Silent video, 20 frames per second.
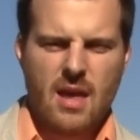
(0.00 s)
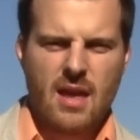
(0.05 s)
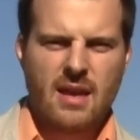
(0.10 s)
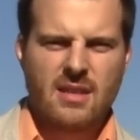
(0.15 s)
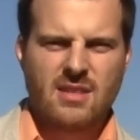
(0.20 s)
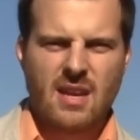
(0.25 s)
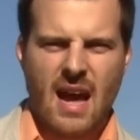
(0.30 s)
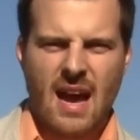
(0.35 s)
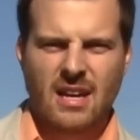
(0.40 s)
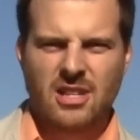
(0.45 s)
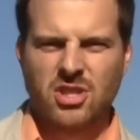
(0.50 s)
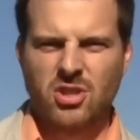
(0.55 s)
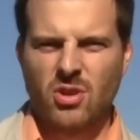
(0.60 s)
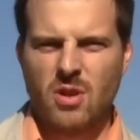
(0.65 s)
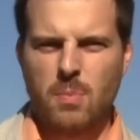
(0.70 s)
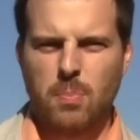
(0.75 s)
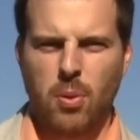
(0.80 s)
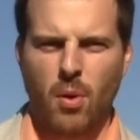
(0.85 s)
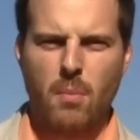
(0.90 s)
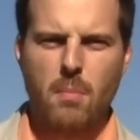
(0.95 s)
is
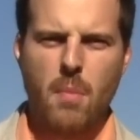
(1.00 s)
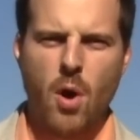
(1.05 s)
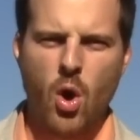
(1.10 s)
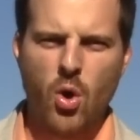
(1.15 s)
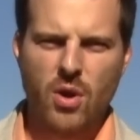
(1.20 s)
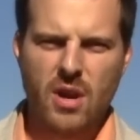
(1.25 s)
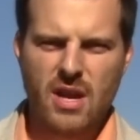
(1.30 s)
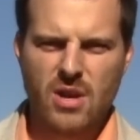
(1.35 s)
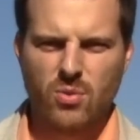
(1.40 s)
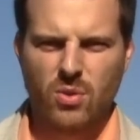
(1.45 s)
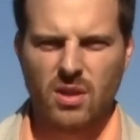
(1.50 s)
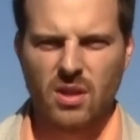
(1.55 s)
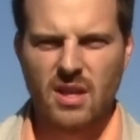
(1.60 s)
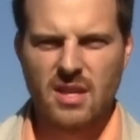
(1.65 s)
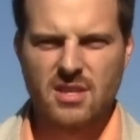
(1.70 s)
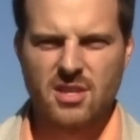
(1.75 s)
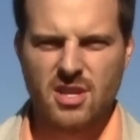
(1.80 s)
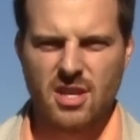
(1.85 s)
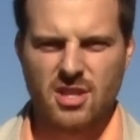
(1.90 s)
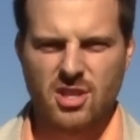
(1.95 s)
actually promoting
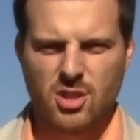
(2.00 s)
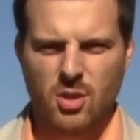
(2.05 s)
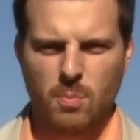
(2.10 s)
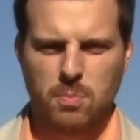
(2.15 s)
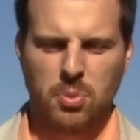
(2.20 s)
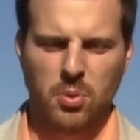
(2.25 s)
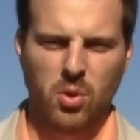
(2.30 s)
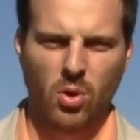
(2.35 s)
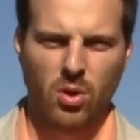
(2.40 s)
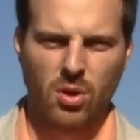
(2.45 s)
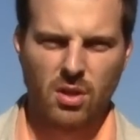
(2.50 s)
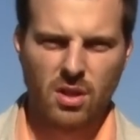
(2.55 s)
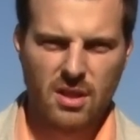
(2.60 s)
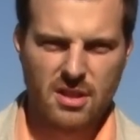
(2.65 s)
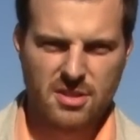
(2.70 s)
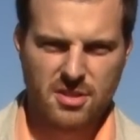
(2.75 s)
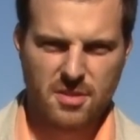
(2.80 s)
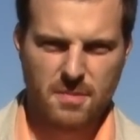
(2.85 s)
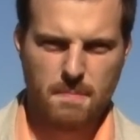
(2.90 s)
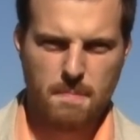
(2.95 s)
religious
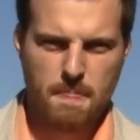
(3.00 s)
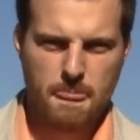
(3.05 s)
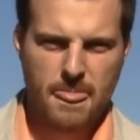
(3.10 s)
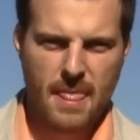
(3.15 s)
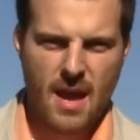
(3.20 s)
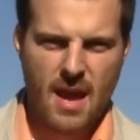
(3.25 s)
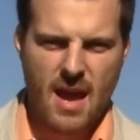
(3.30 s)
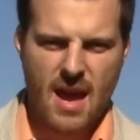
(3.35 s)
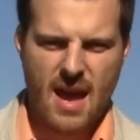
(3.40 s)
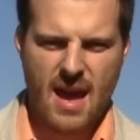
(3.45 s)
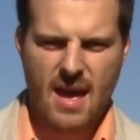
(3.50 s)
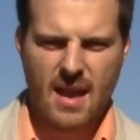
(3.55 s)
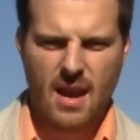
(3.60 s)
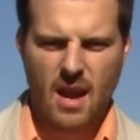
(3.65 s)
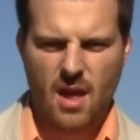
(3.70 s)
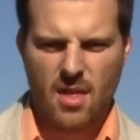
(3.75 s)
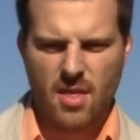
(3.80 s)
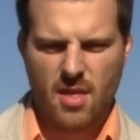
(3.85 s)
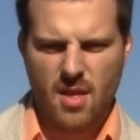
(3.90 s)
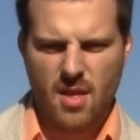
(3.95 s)
pluralism. And